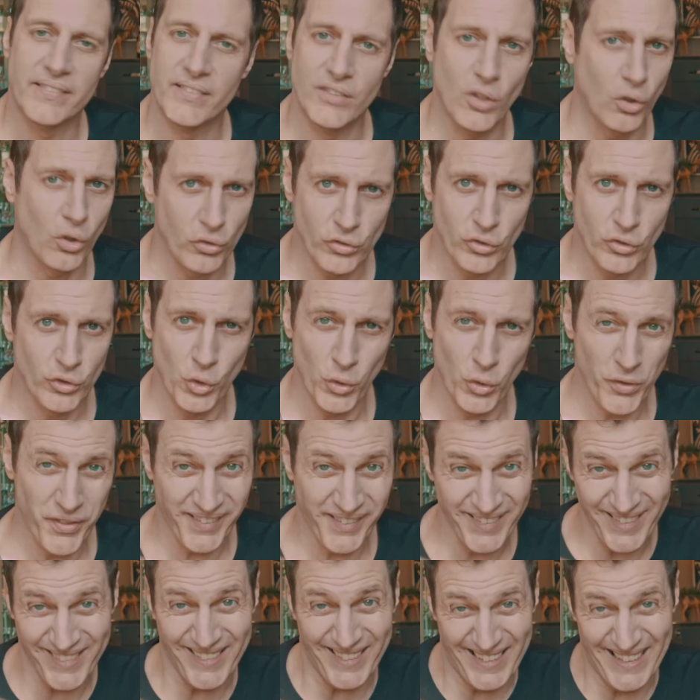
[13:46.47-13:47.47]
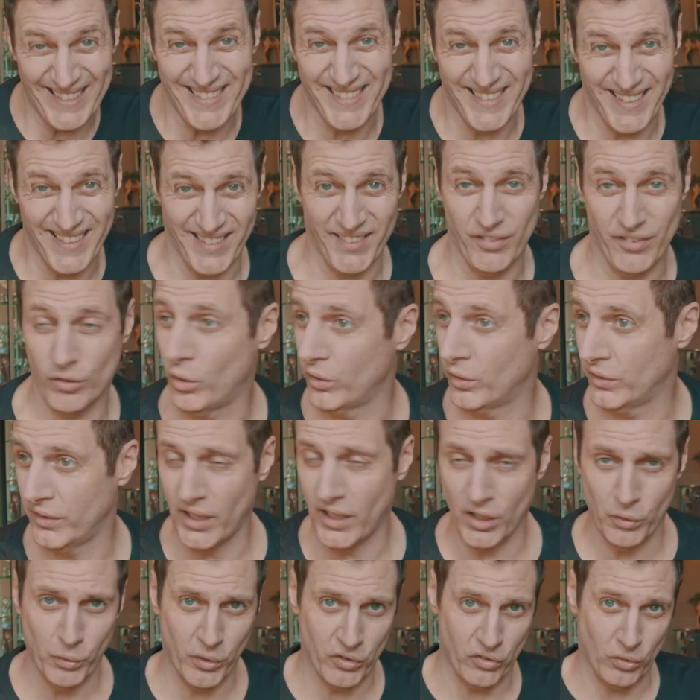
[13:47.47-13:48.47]
those are the only things that exist. So in
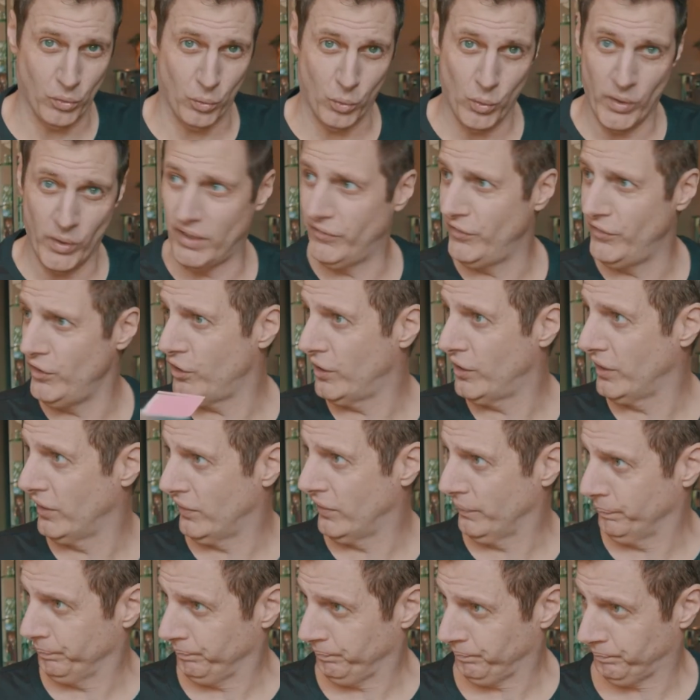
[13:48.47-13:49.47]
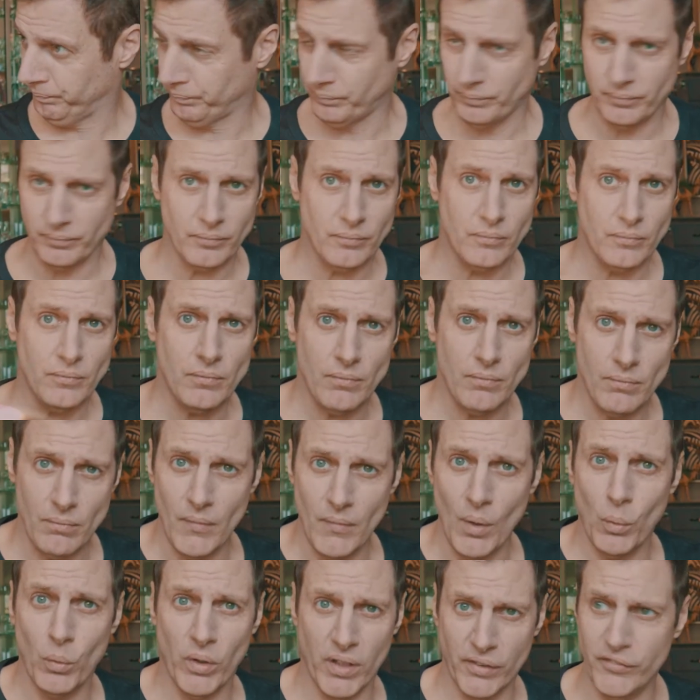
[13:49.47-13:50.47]
other words, whatever you could
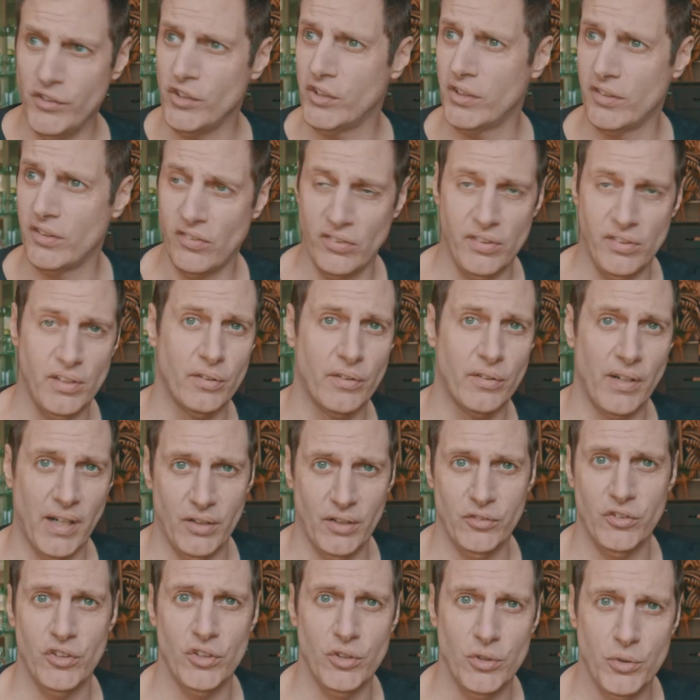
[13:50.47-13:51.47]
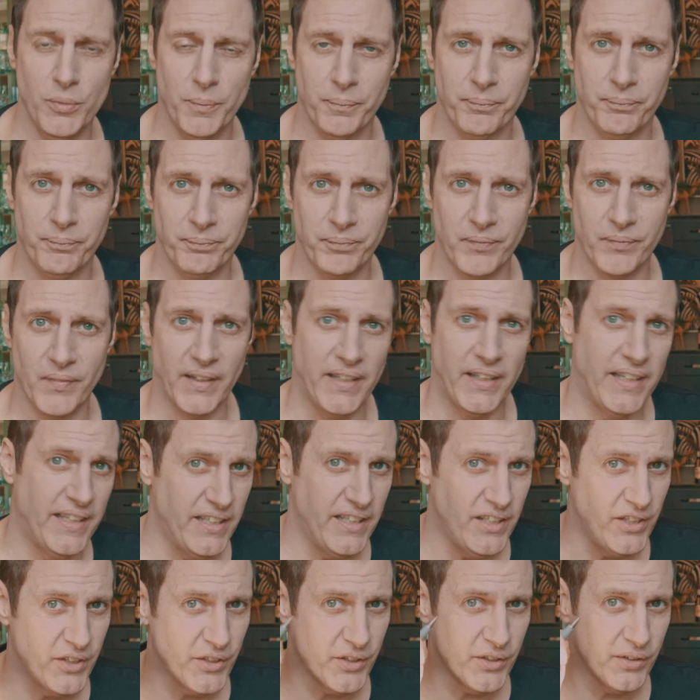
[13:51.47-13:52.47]
whatever you could see around you,
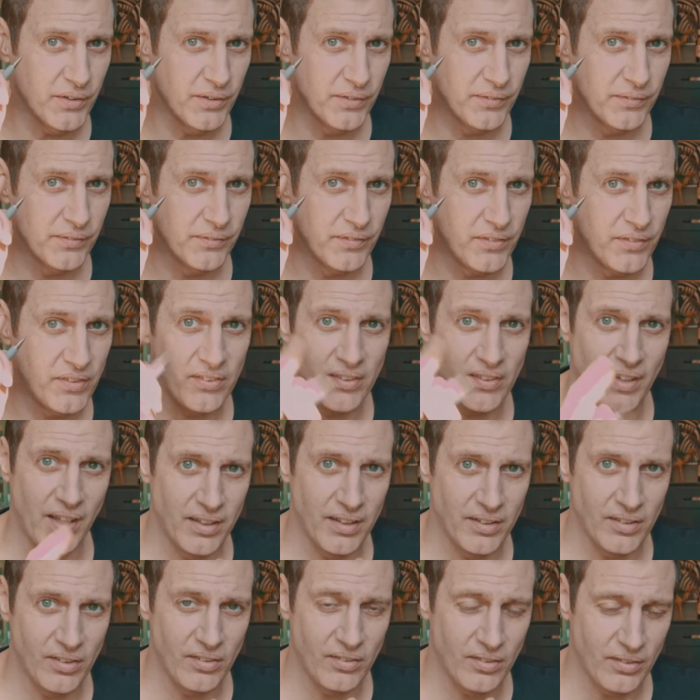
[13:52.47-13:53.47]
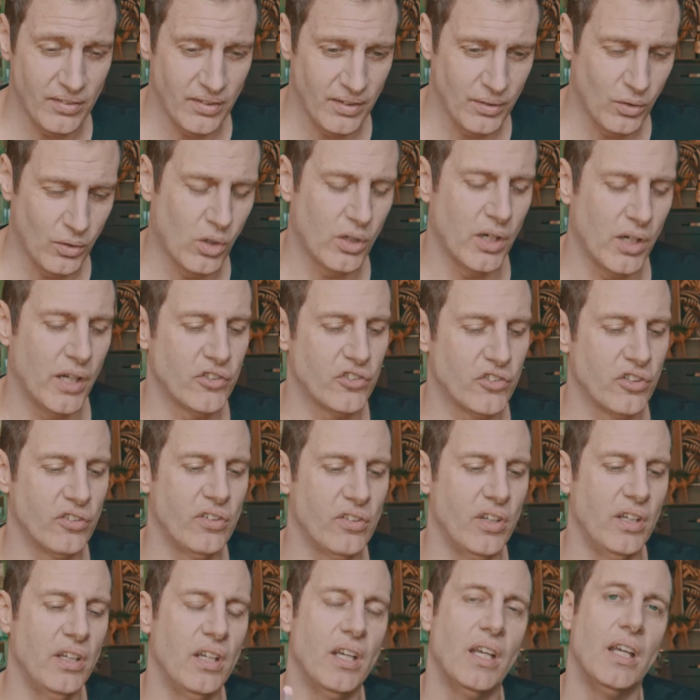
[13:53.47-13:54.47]
hear, sense, or I should
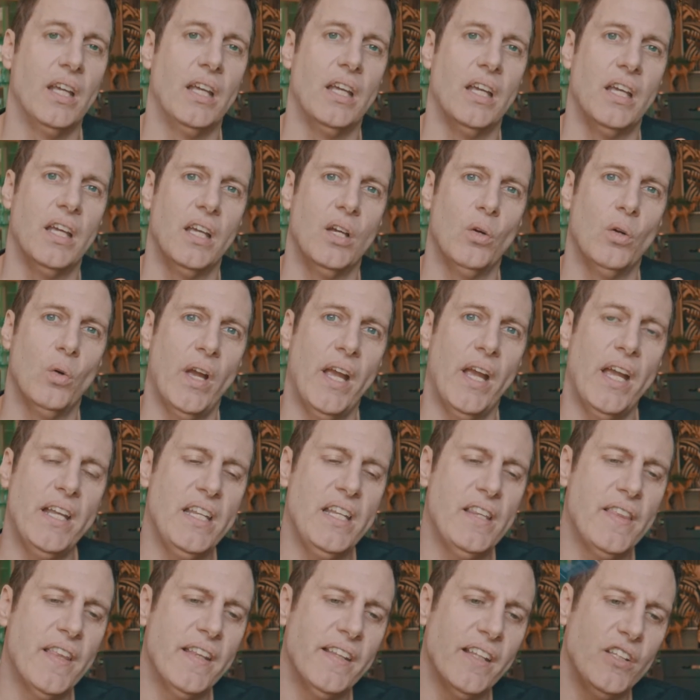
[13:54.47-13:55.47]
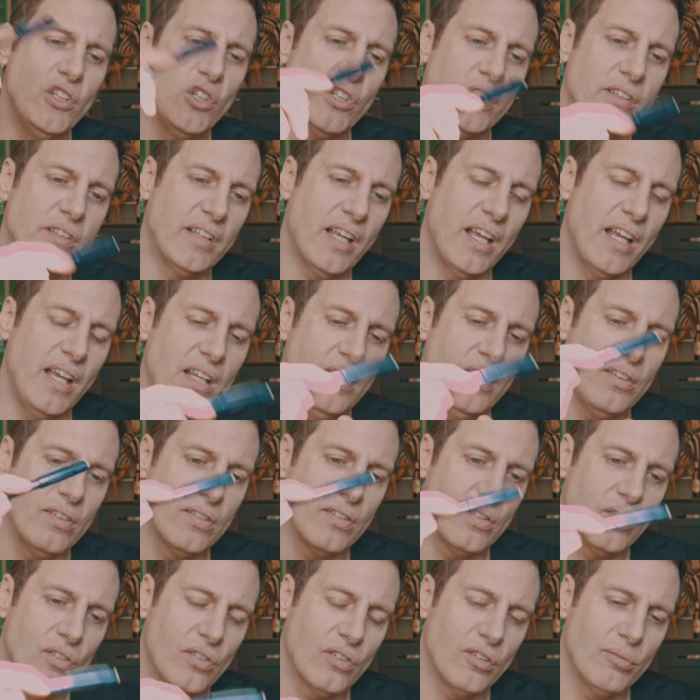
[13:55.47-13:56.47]
say, anything that you could
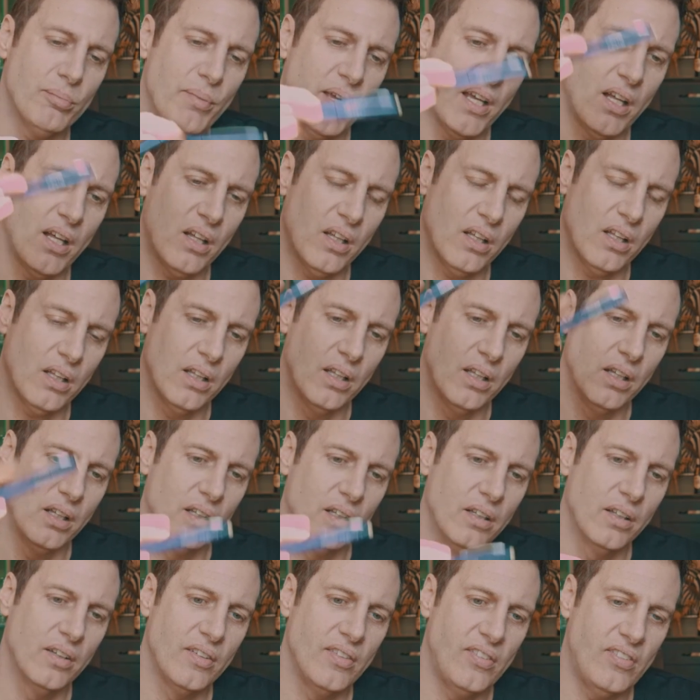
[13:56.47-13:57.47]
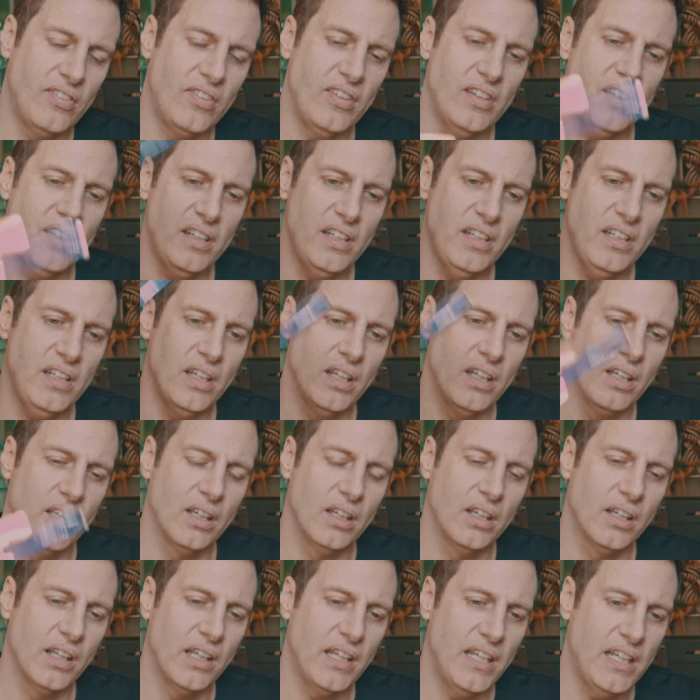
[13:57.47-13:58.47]
taste, smell, see,
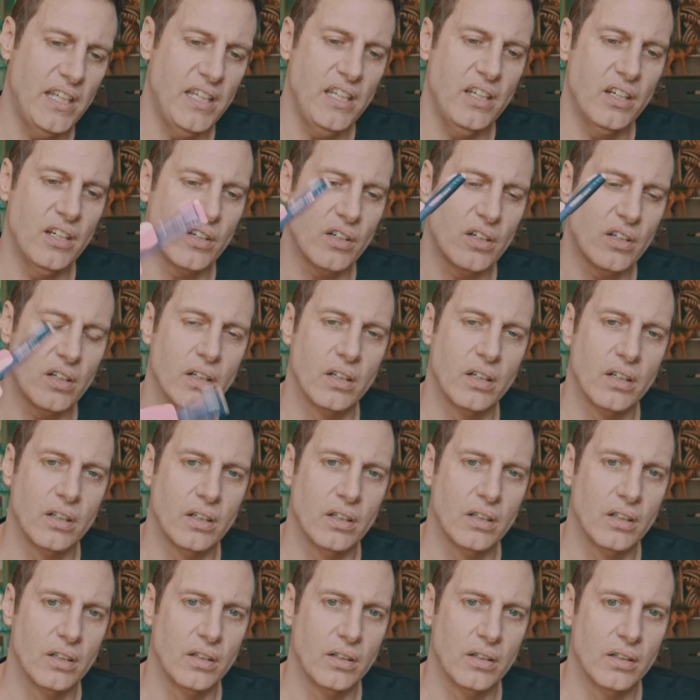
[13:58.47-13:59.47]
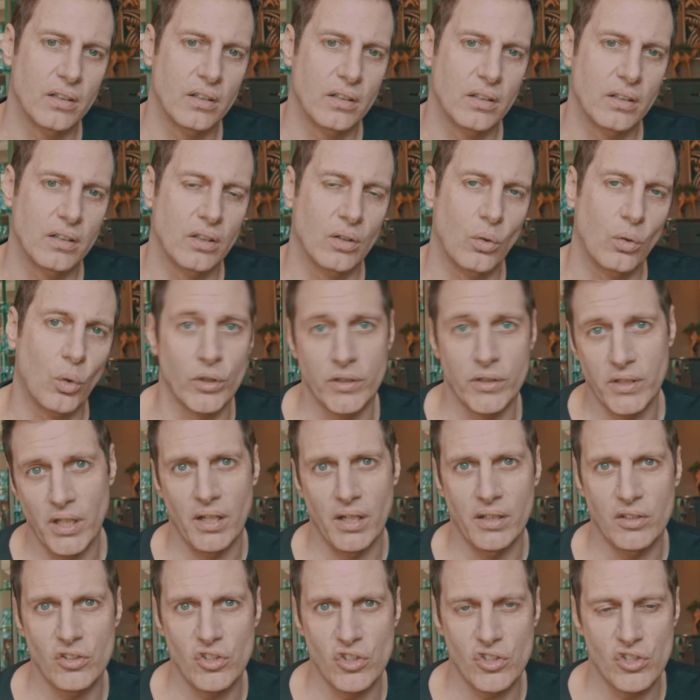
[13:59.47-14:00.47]
hear, or
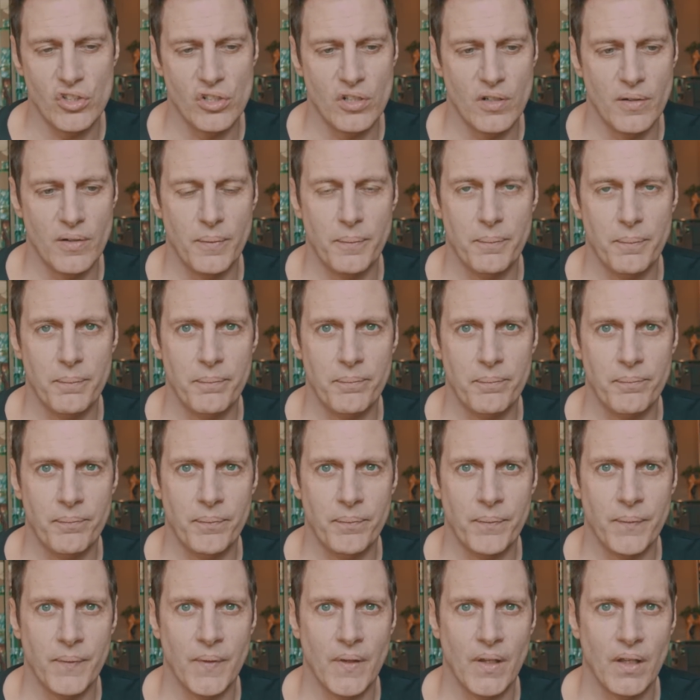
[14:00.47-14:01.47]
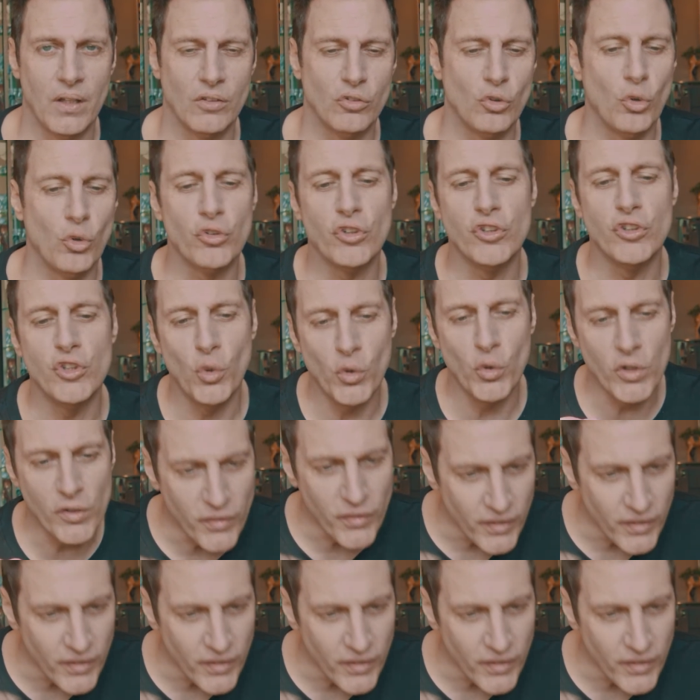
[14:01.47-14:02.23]
touch, those are the only